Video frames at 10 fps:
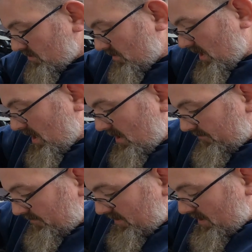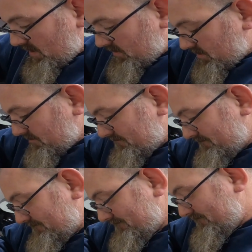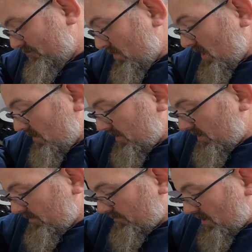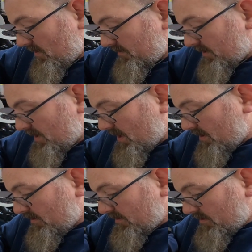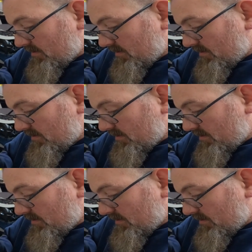Do I have $3? Maybe. Probably not.